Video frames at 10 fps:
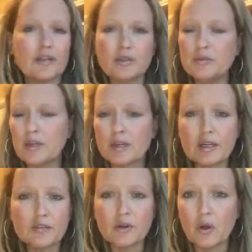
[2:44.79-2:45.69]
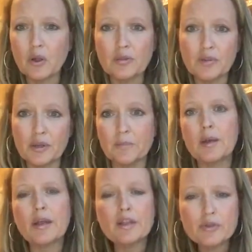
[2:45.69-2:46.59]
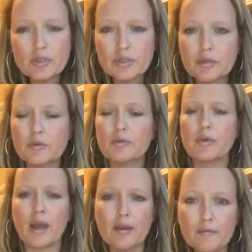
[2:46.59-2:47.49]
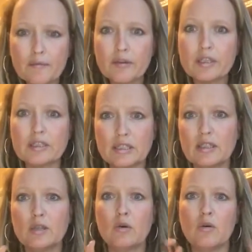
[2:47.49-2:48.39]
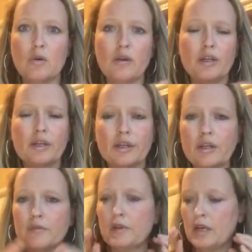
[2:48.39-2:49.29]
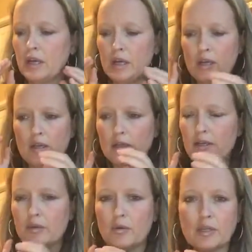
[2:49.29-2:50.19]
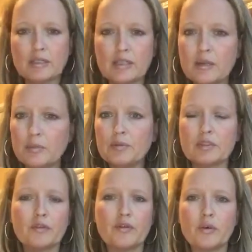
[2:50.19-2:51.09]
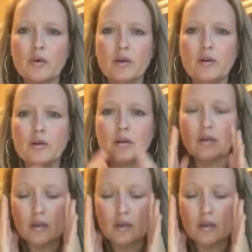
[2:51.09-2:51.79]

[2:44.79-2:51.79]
I do not cover all of them. I used to go through every single oil and give, examples of every oil.